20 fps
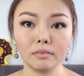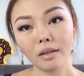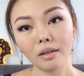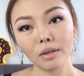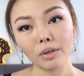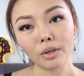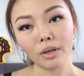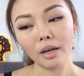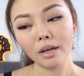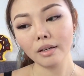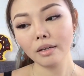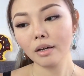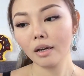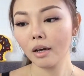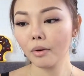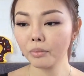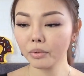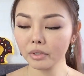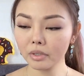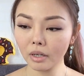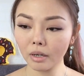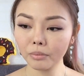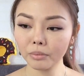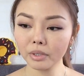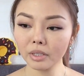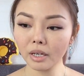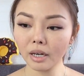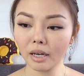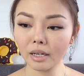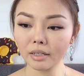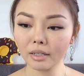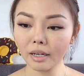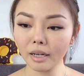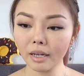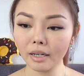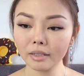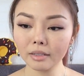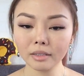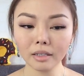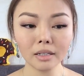Okay, and we're done with that,
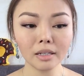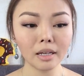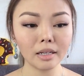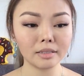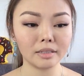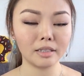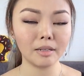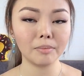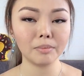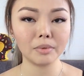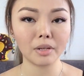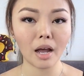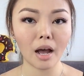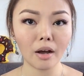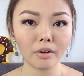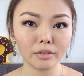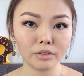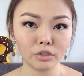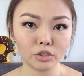and the last step now is